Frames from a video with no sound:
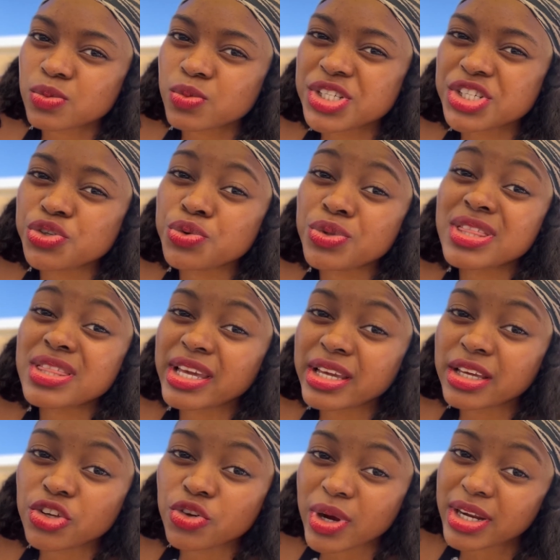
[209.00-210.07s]
which you
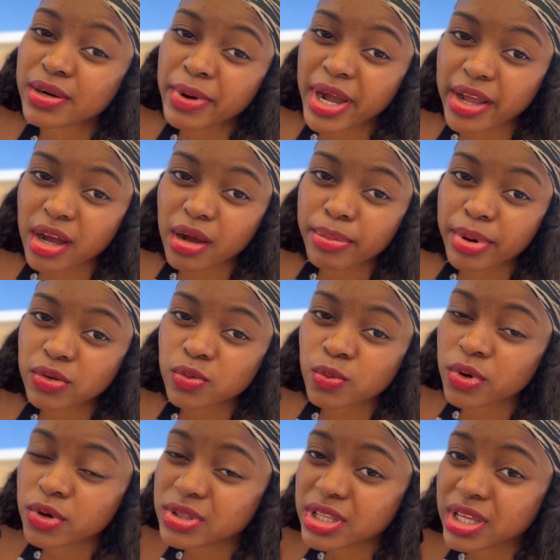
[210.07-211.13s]
think you admire about
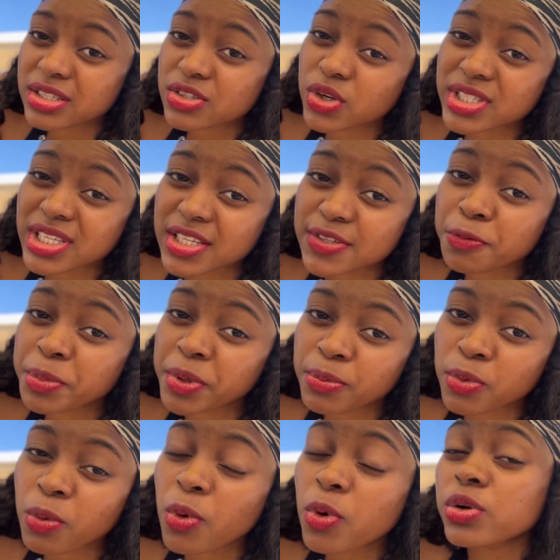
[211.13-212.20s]
wealthy and successful people,